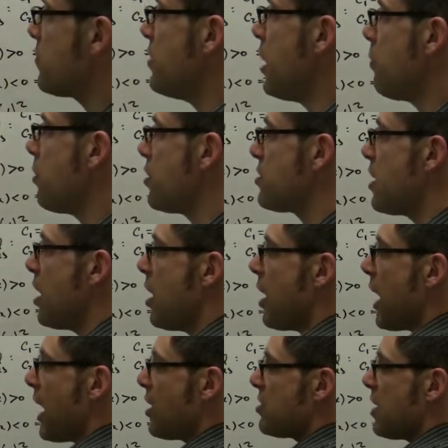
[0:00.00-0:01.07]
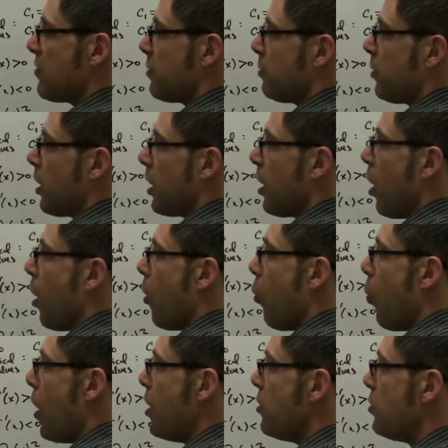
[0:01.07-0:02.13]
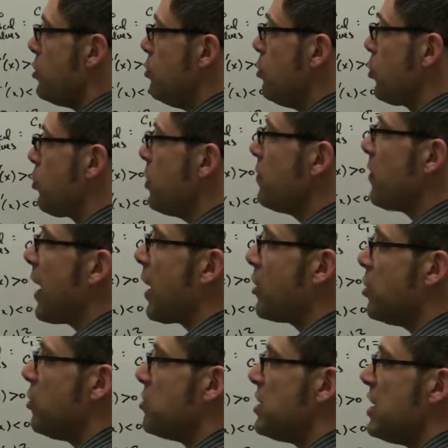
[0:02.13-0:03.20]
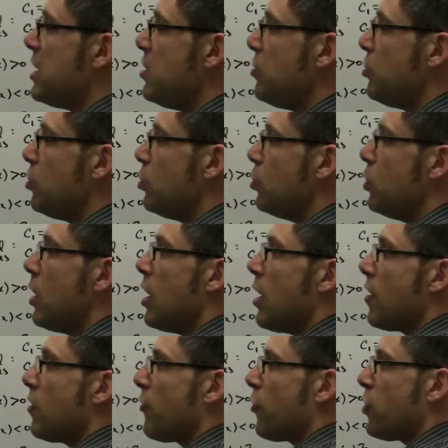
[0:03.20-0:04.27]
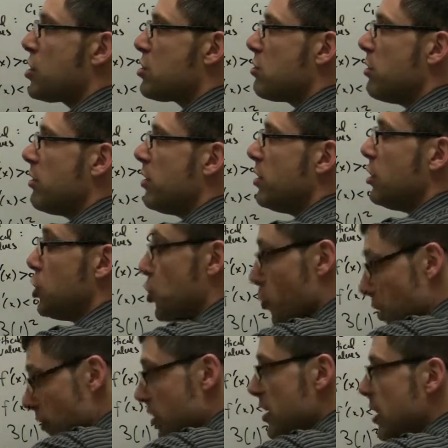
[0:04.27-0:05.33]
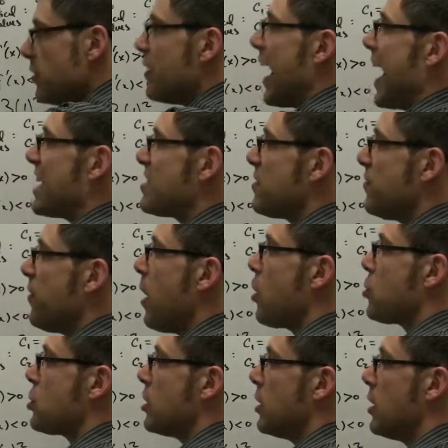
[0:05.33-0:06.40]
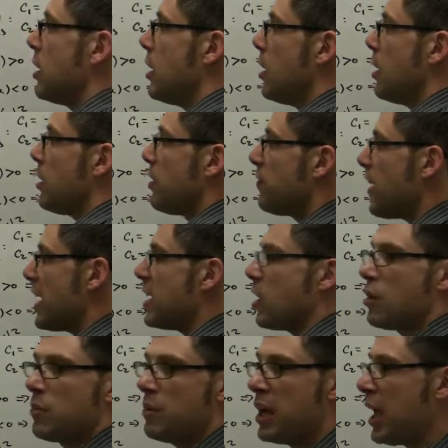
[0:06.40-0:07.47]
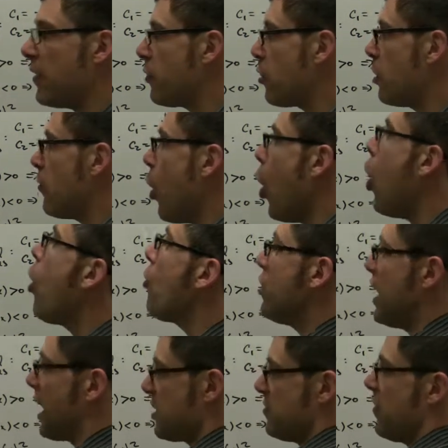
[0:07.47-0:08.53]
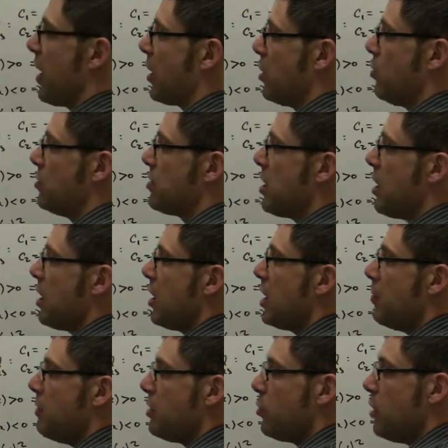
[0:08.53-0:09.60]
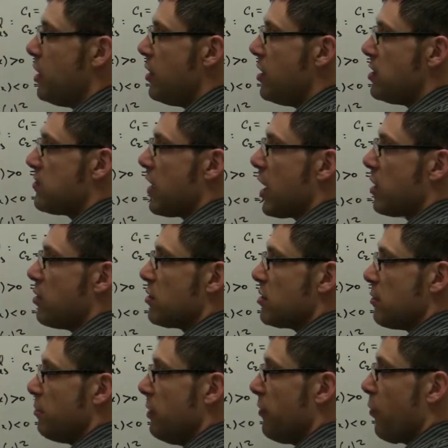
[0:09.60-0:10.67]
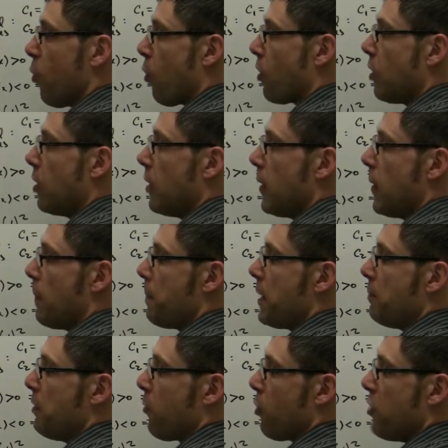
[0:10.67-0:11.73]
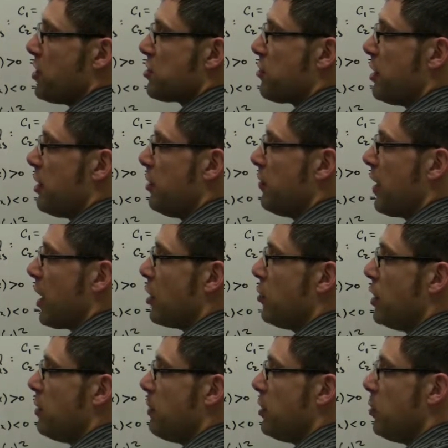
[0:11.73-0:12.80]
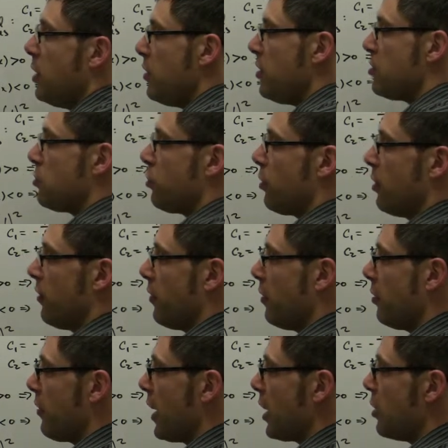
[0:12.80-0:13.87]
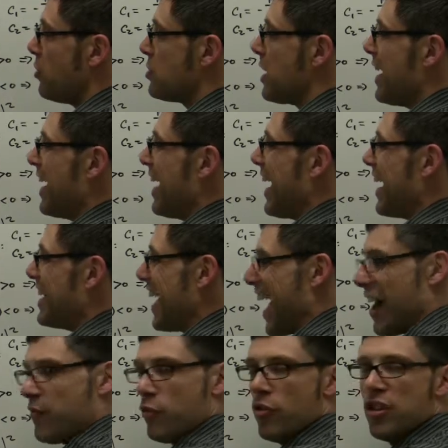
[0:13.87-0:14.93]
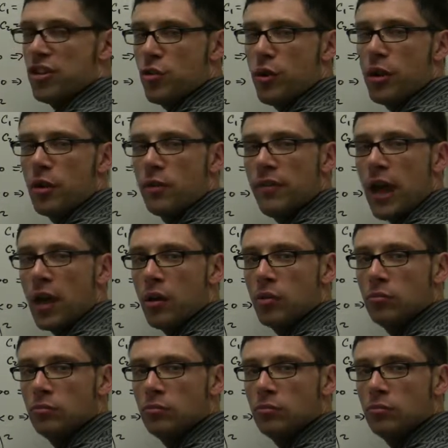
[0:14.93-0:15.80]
numbers. I just have to plug 1, 2, 3 values into the first derivative as a function to find out the behavior of all the x values in between these values. Before this critical value, in between these two critical values, and after this critical value.